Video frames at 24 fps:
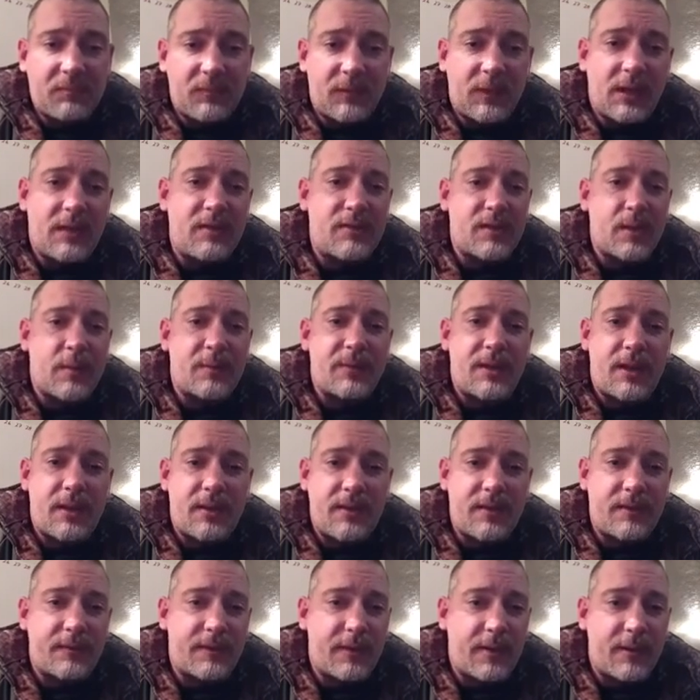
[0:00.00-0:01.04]
He jumped out of
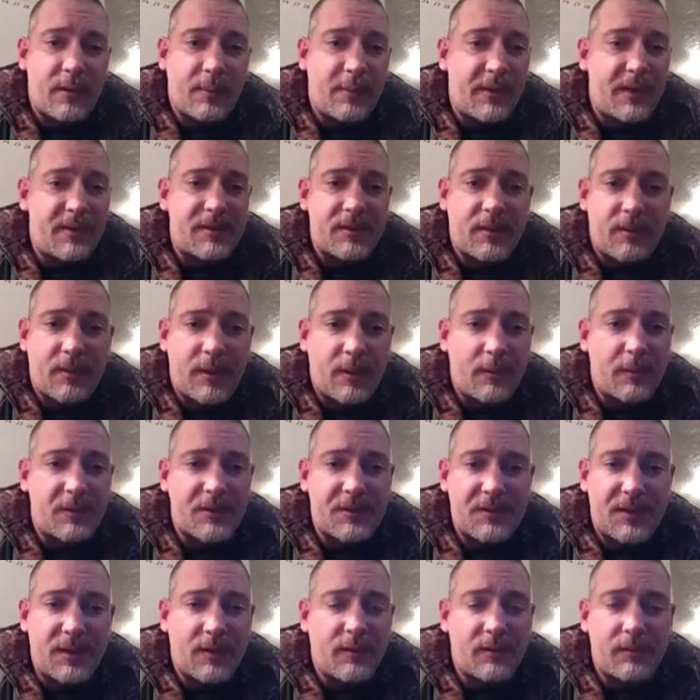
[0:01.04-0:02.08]
his vehicle basically while it was
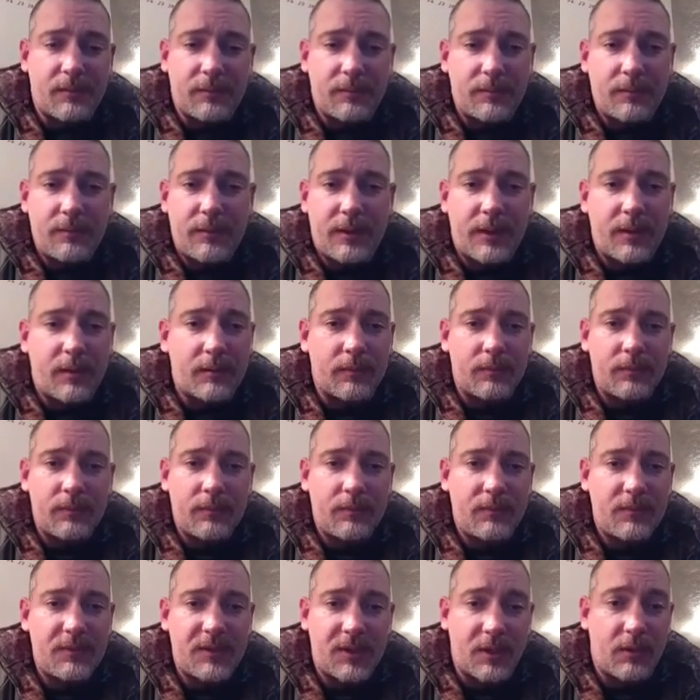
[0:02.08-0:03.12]
still
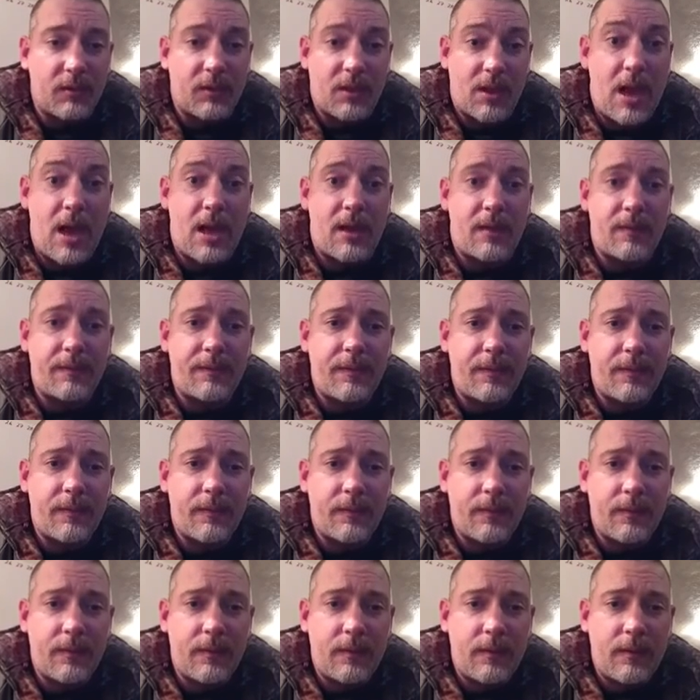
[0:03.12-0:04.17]
alive,
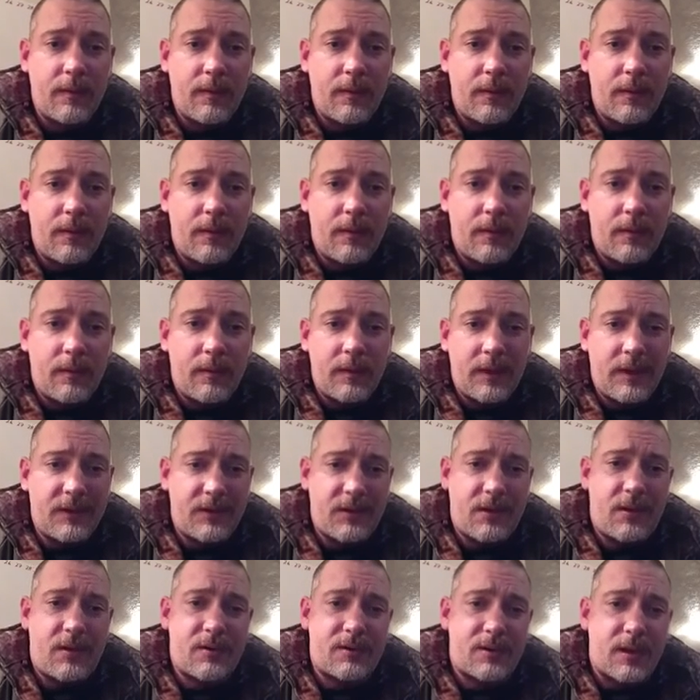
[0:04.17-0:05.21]
and
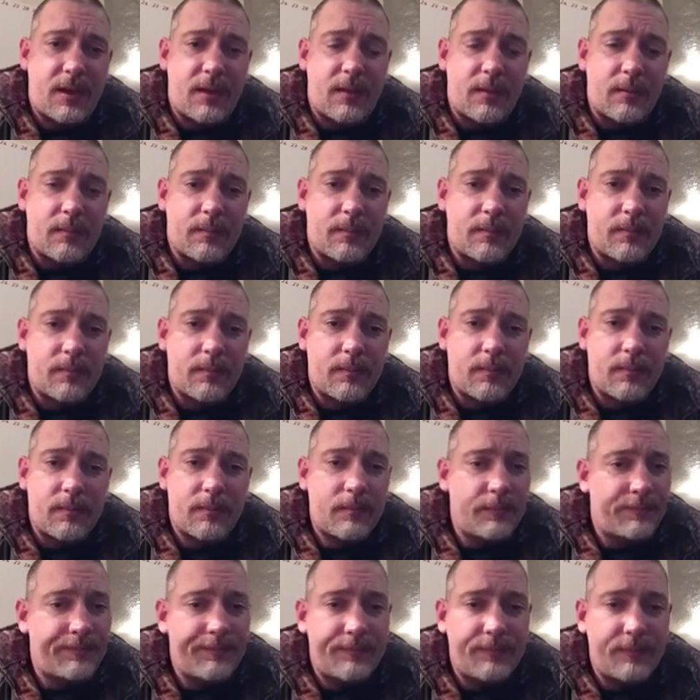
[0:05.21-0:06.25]
charged at him.
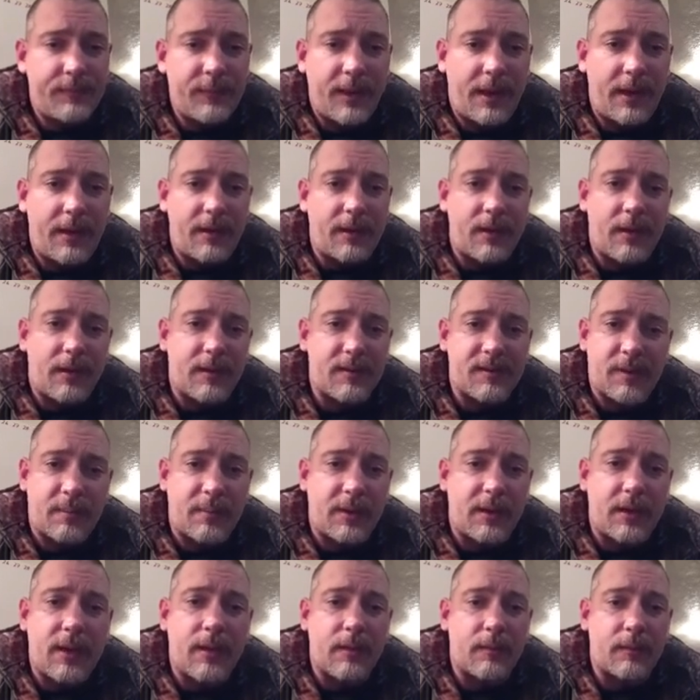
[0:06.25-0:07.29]
That ain't gunning
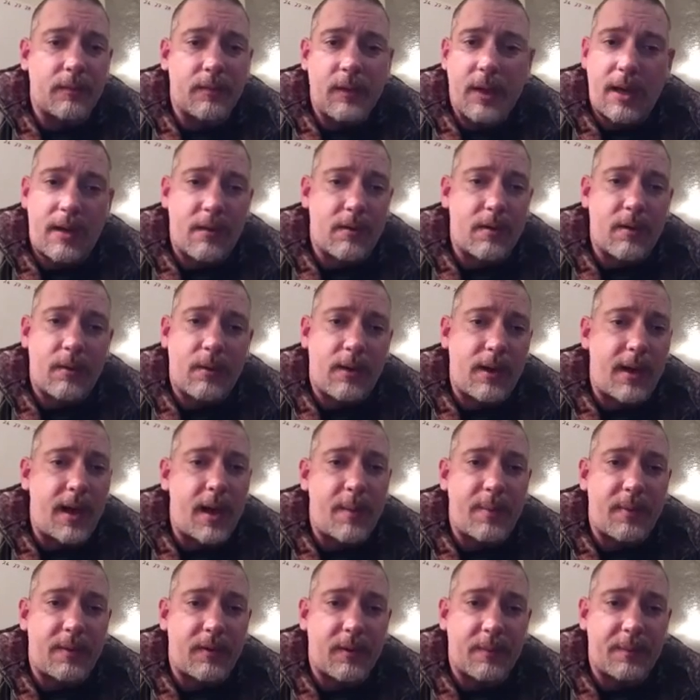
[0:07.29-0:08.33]
somebody down. I don't know what
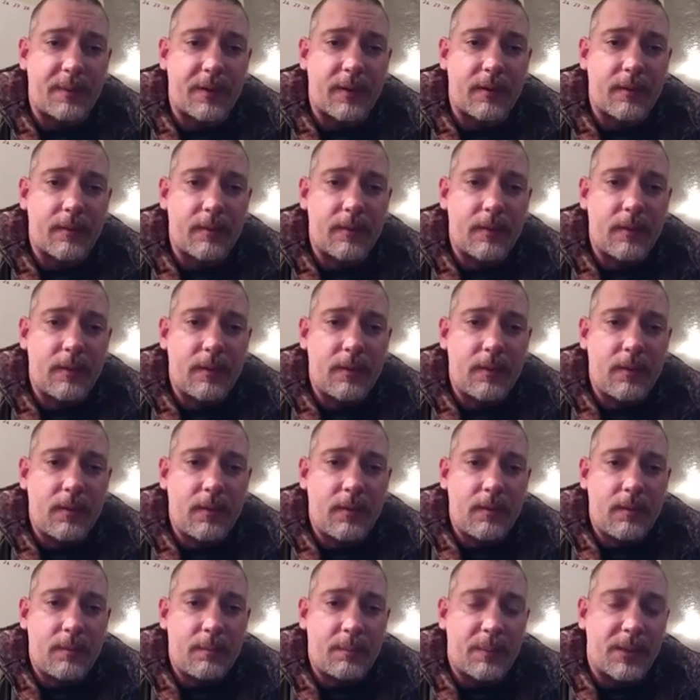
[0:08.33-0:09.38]
happened up there.
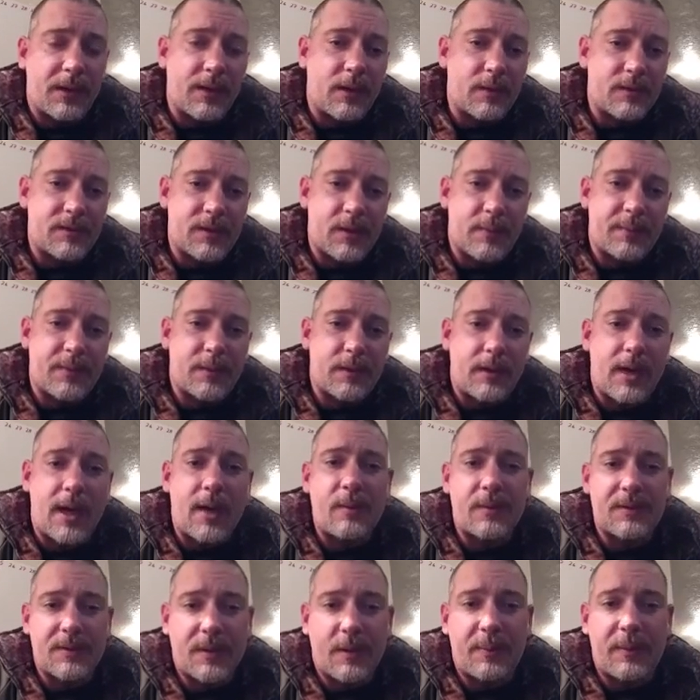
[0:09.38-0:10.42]
But you know something? I
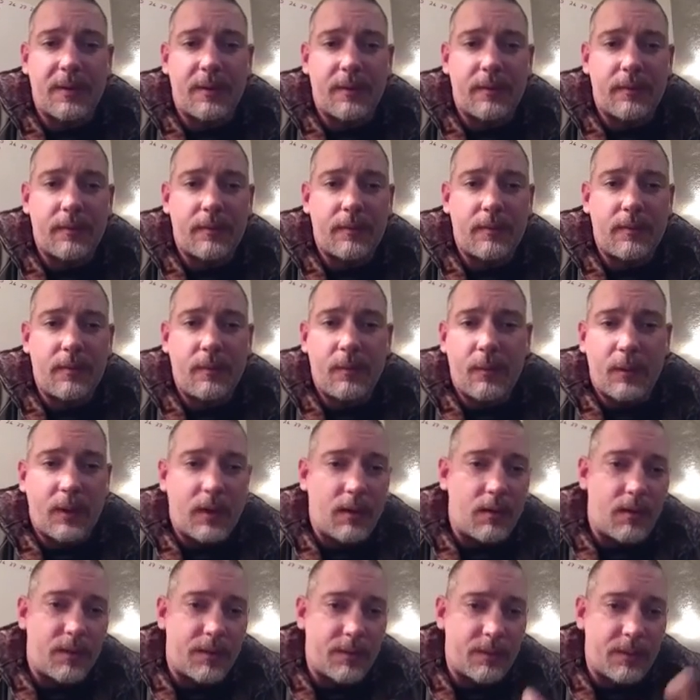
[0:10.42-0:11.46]
was up here while
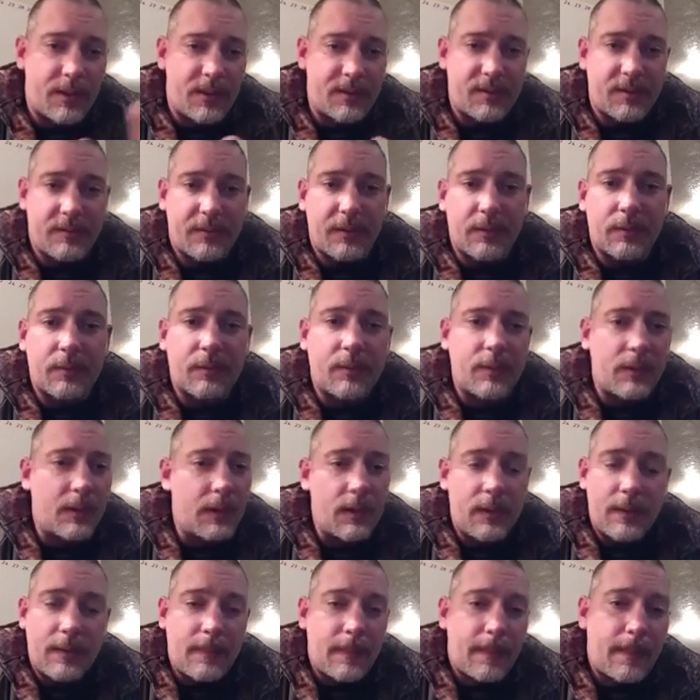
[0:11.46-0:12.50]
all the rest of you
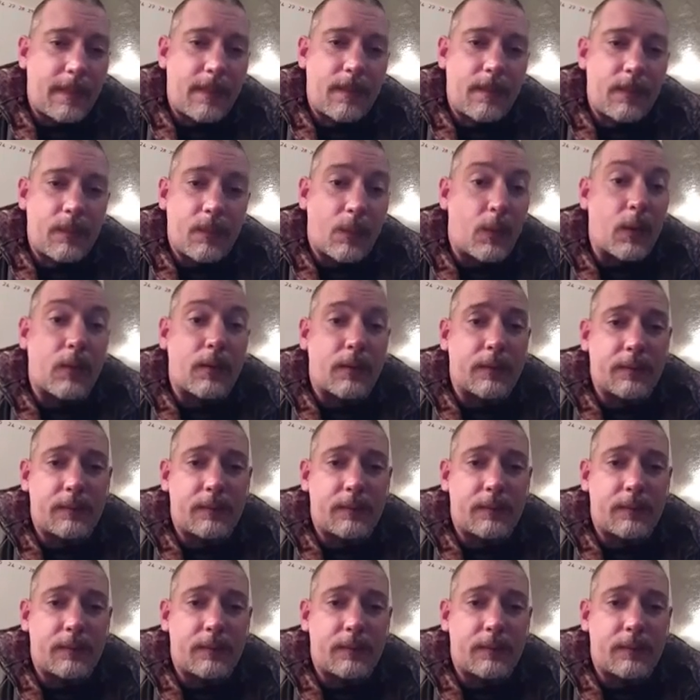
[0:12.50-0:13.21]
weren't.